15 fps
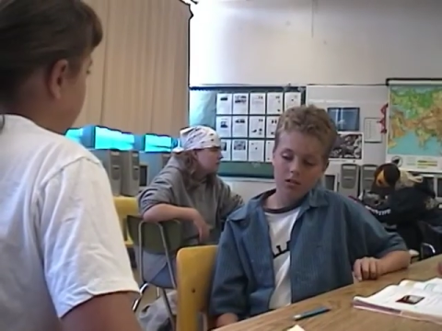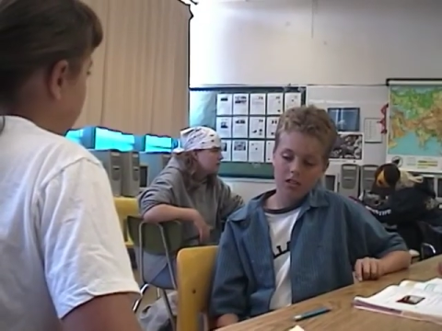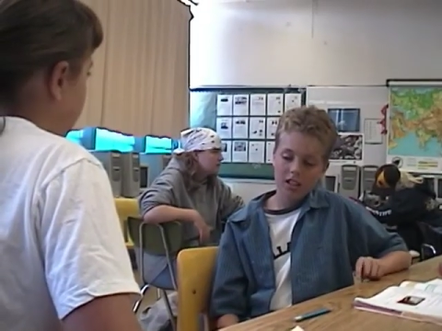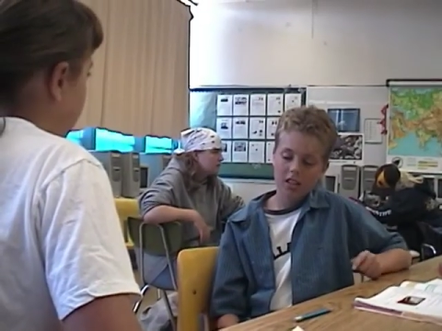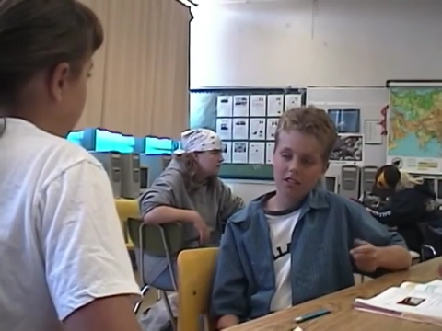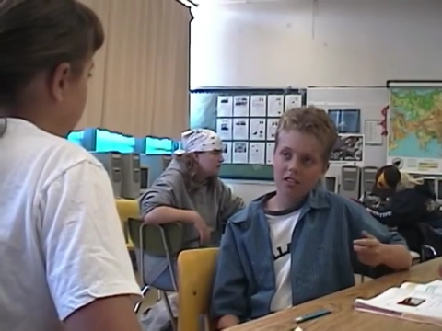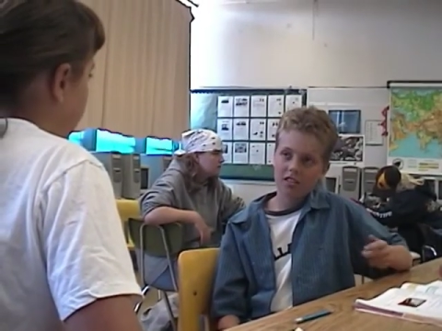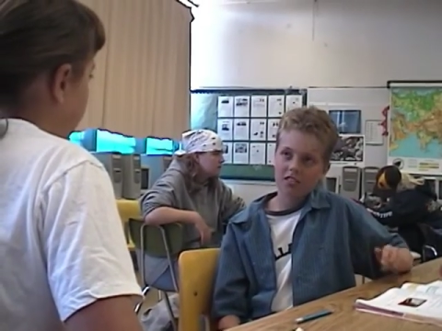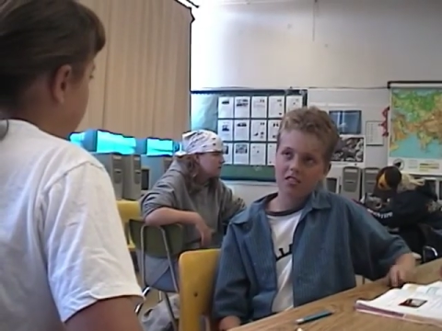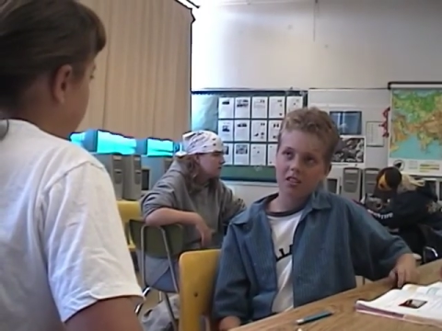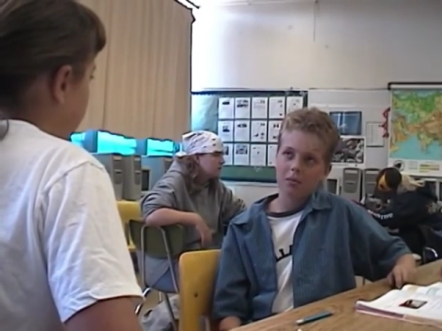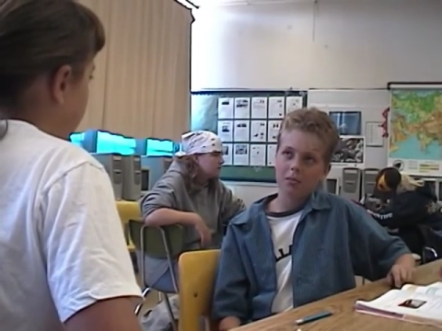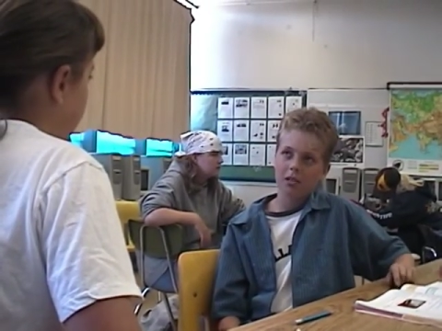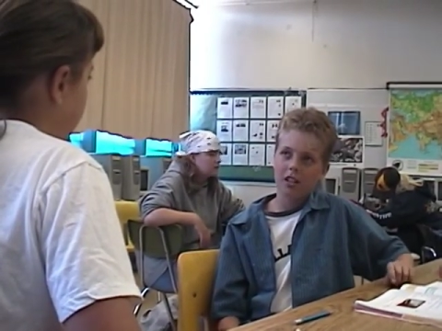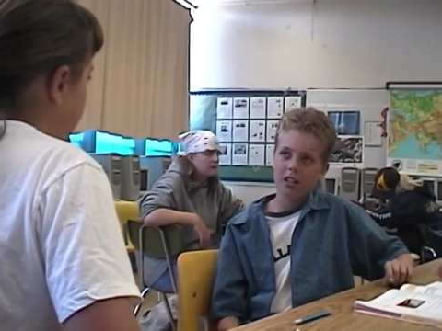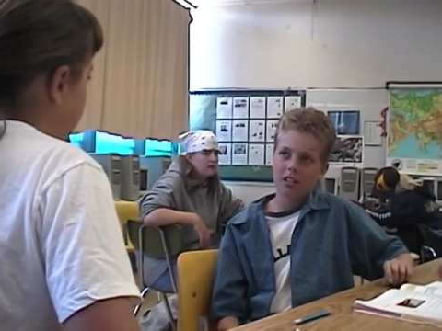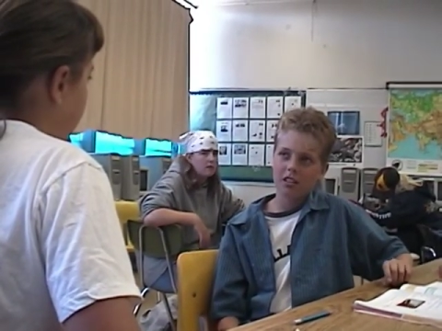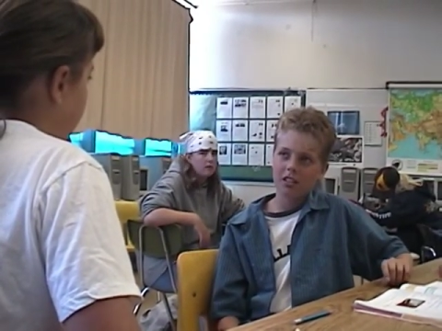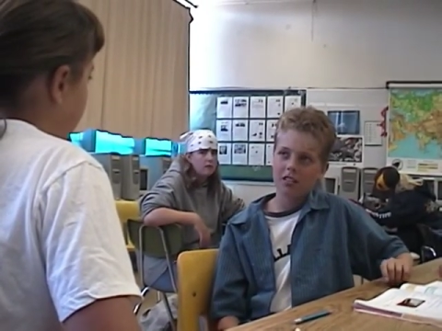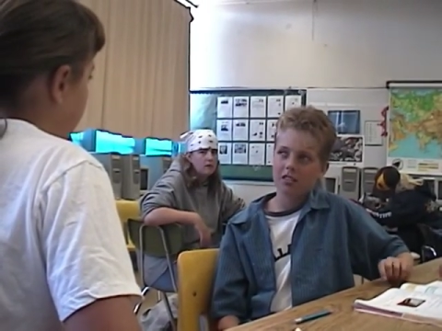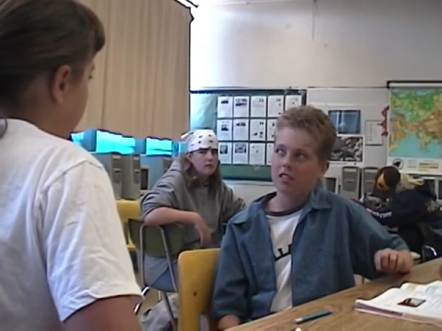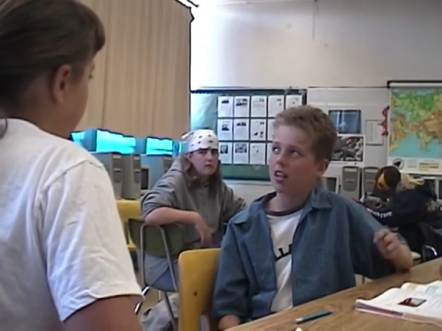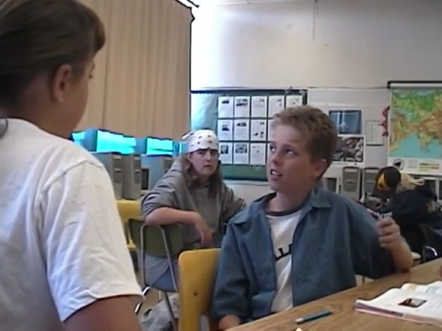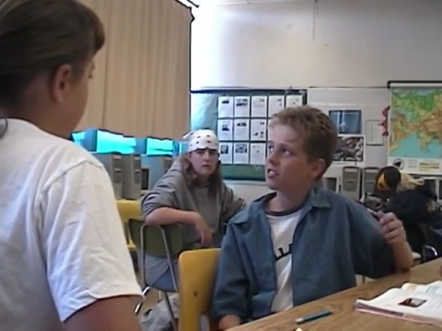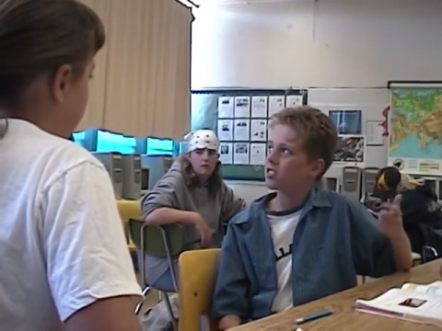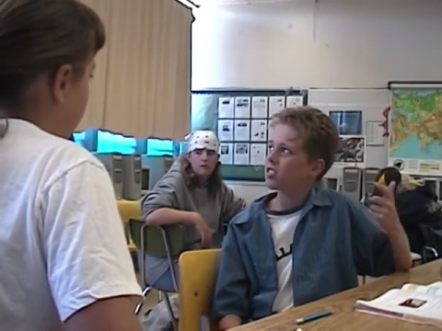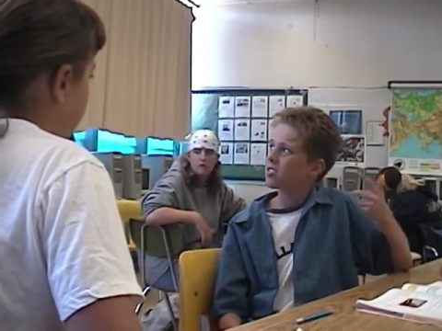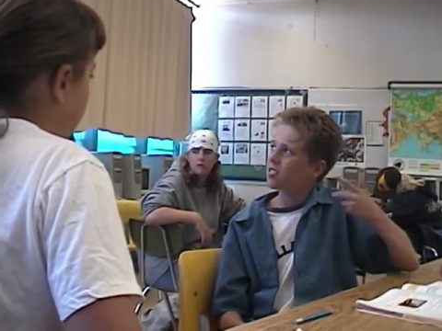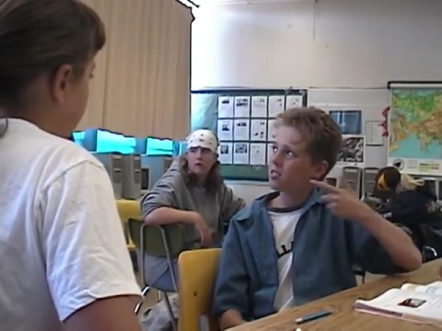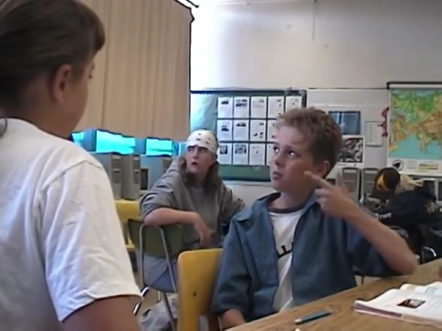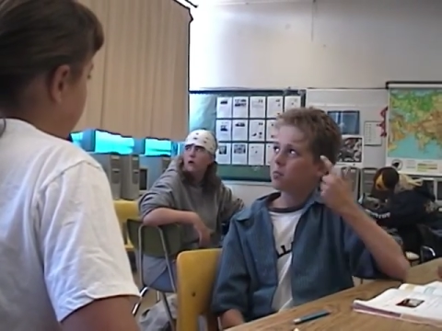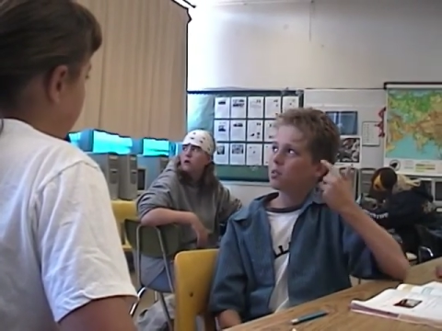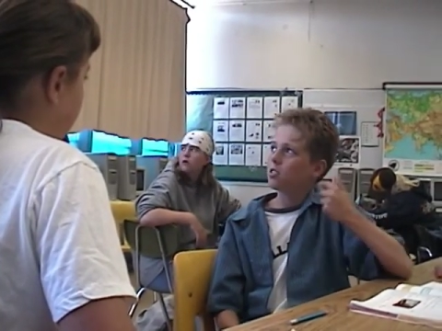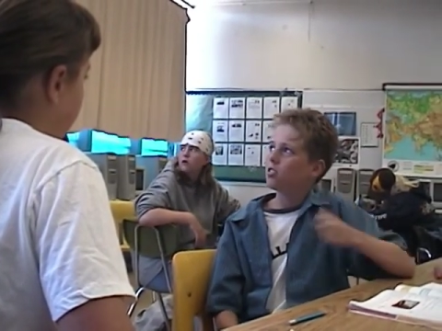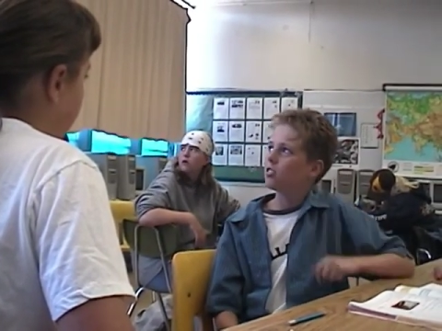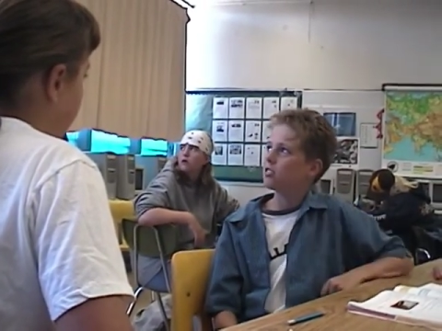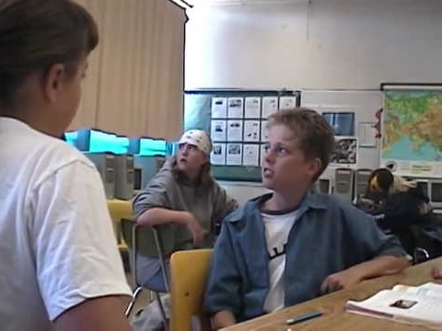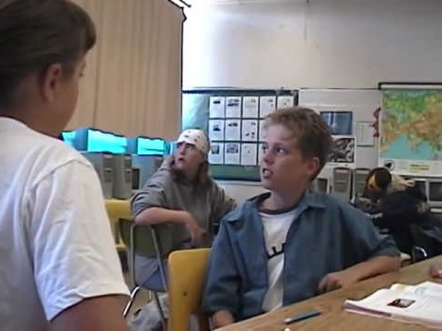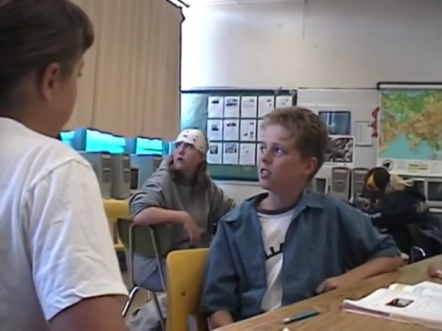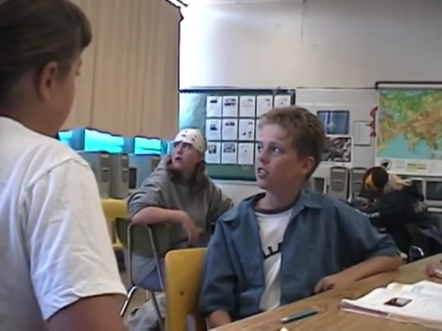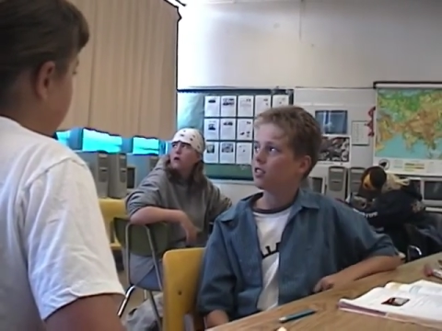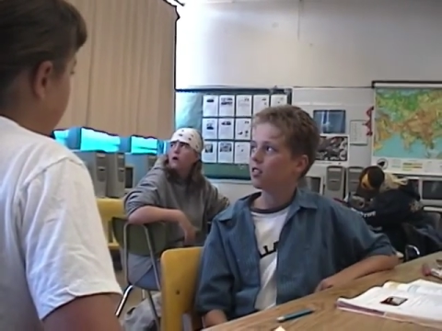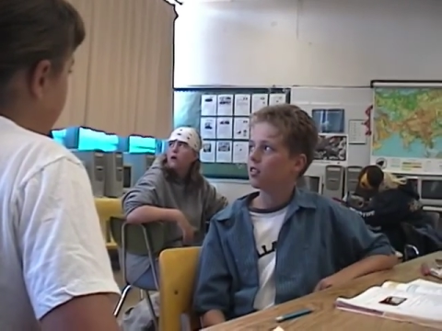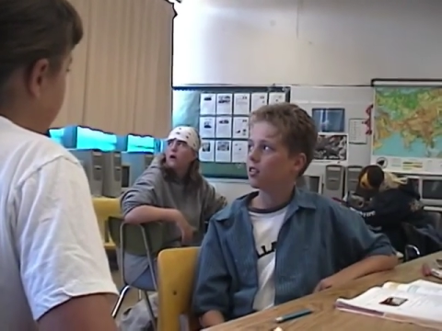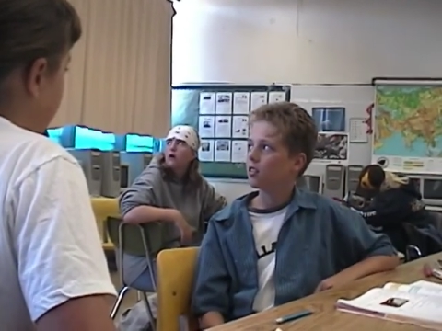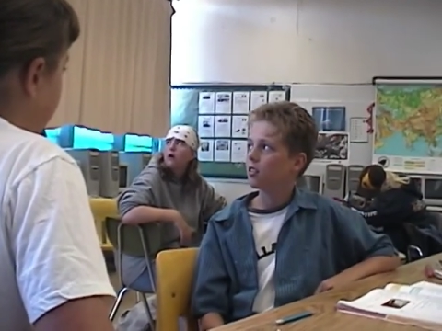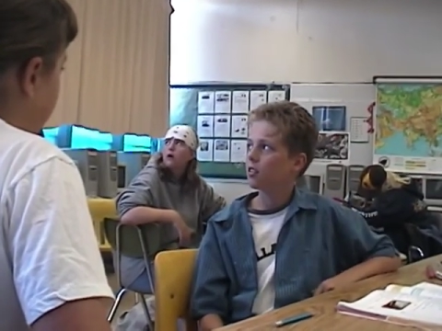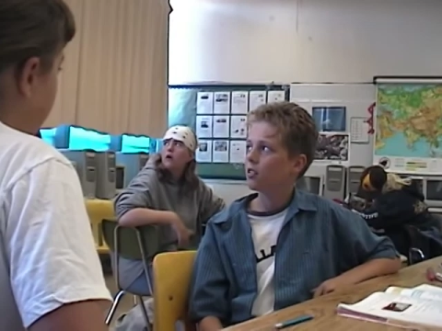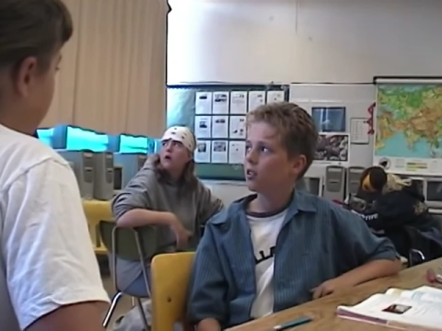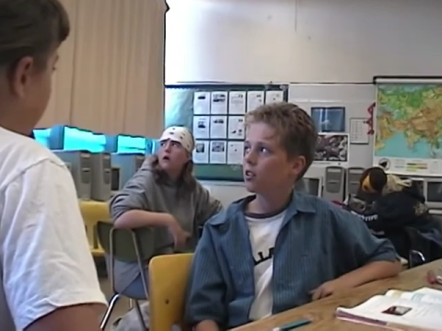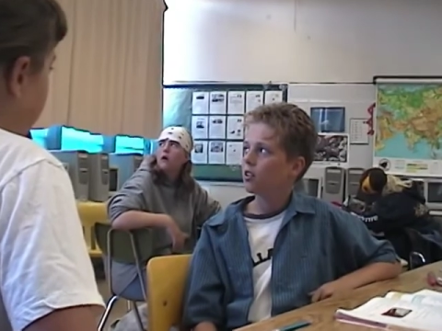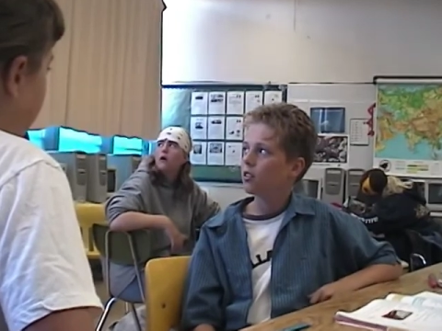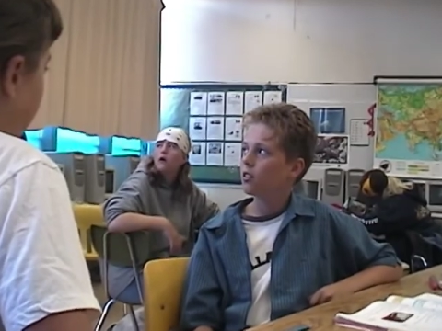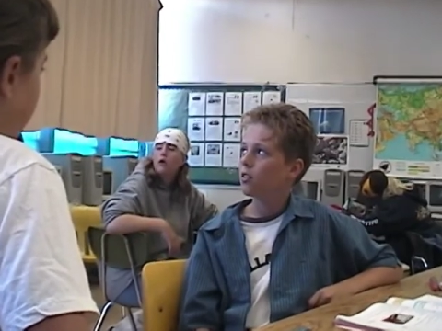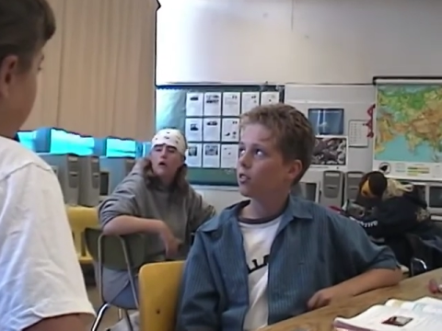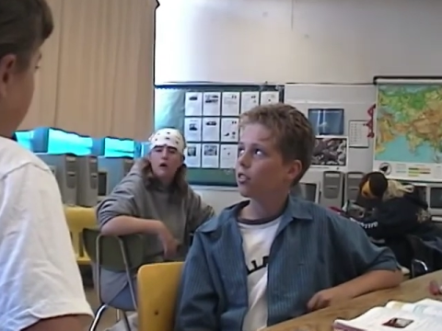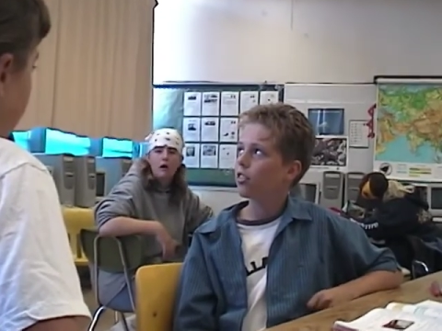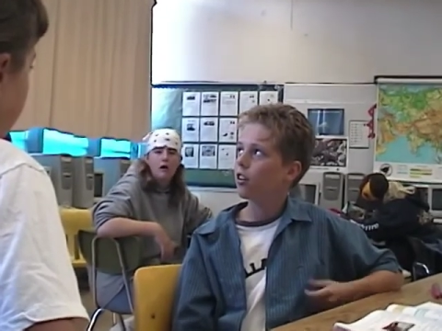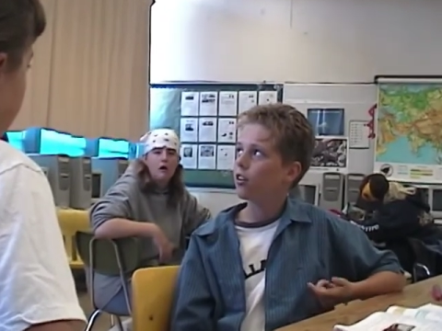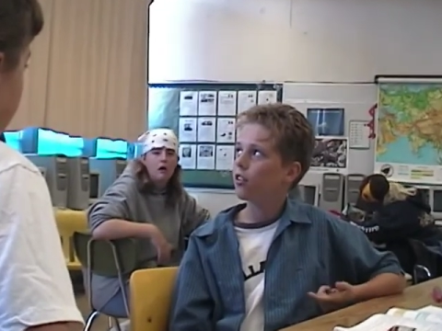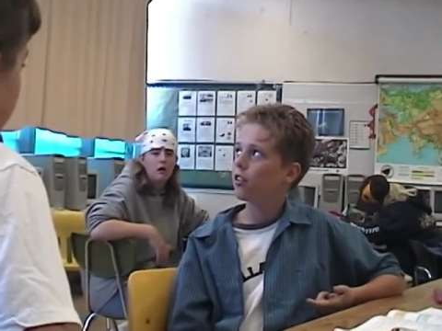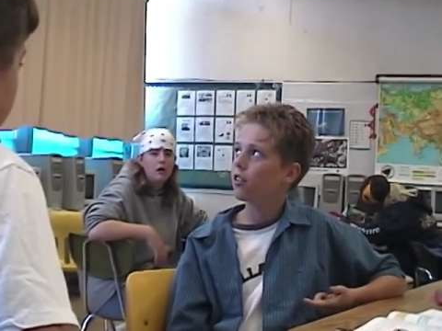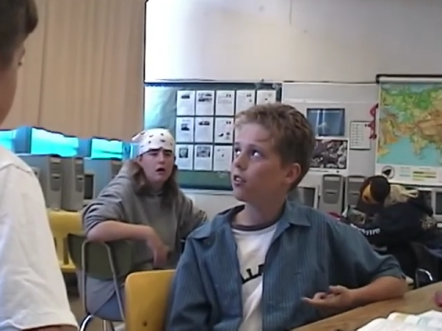That don't seem likely. Sky's just as blue as any. No thunder,